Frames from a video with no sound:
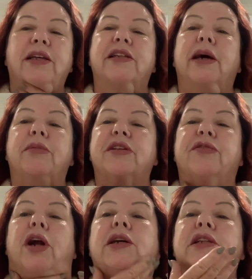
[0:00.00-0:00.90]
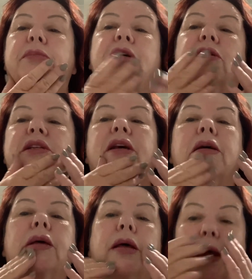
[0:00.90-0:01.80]
steps for us because
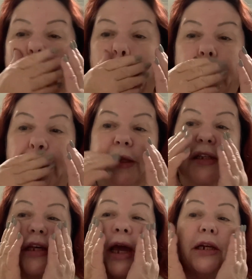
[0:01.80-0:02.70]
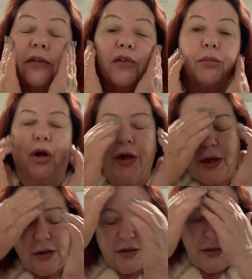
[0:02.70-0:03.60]
that's the end of the
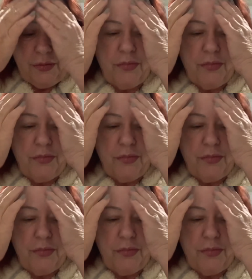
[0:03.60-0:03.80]
products.